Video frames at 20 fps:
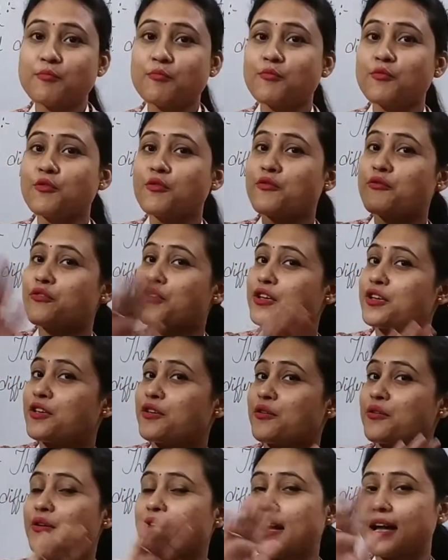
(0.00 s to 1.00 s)
moving
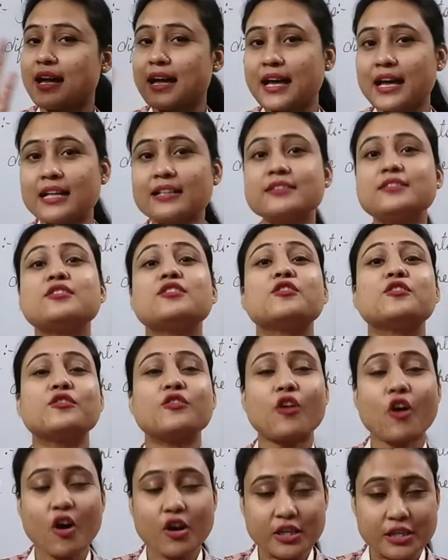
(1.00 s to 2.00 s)
your hands,
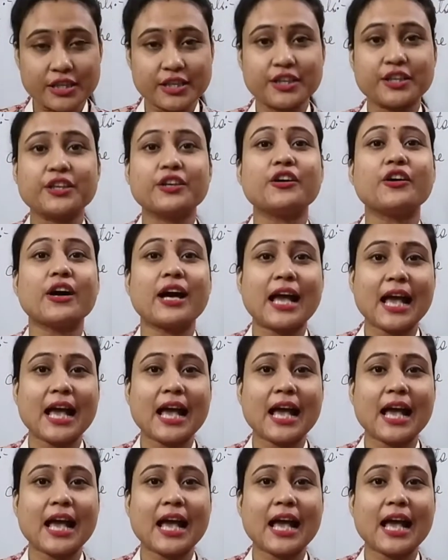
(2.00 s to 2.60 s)
nodding your